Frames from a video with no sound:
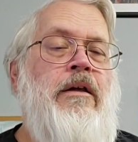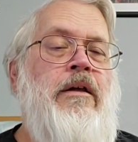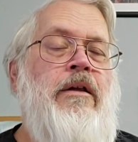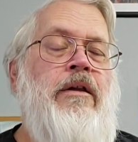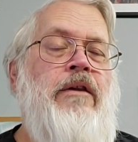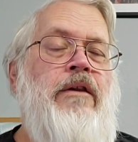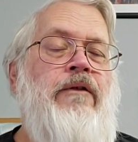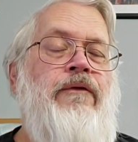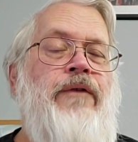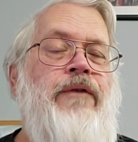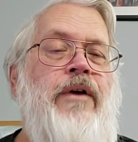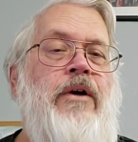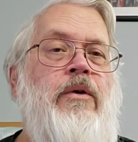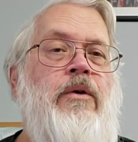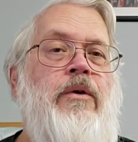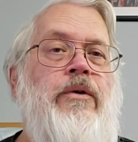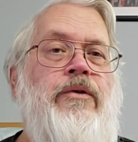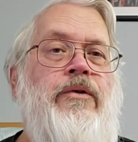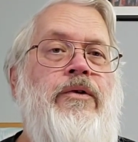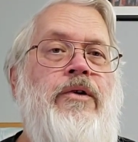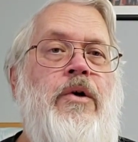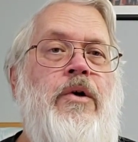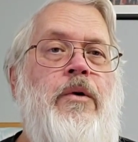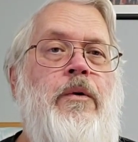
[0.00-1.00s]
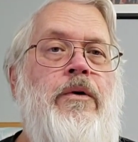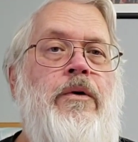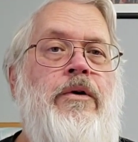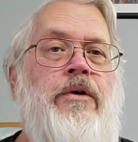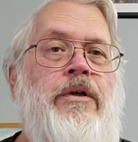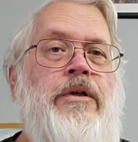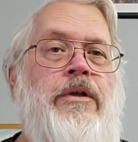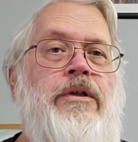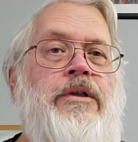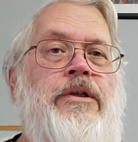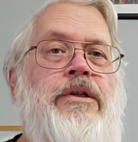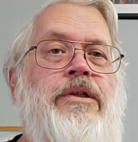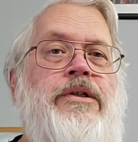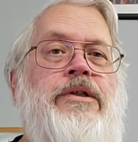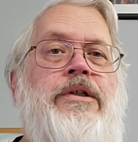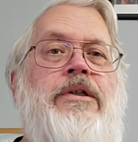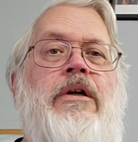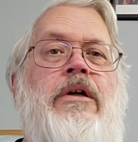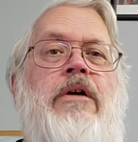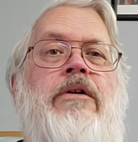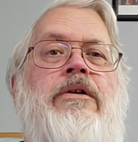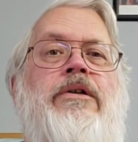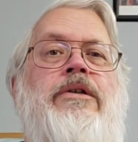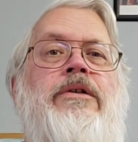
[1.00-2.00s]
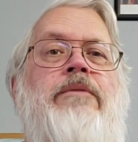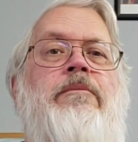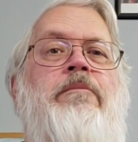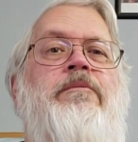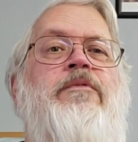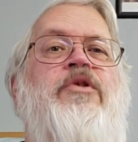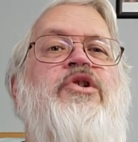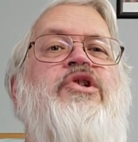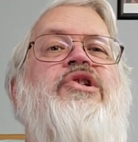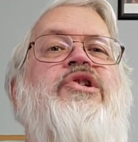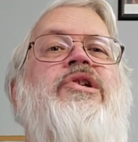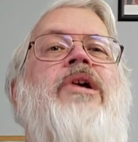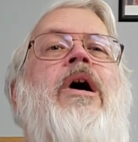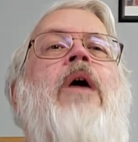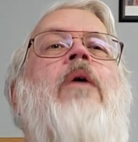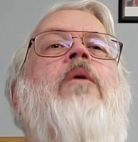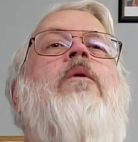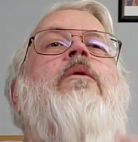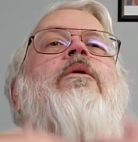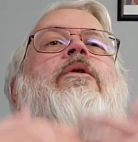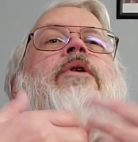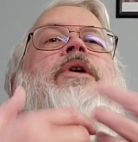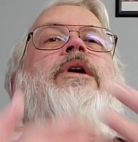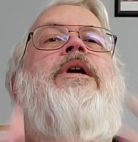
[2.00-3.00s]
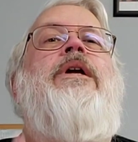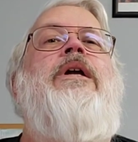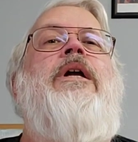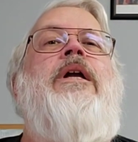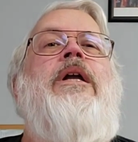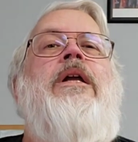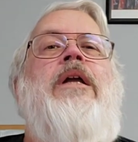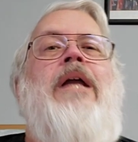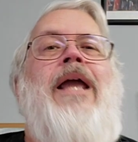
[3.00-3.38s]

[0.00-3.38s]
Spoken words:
the Pharaoh's court just starts showering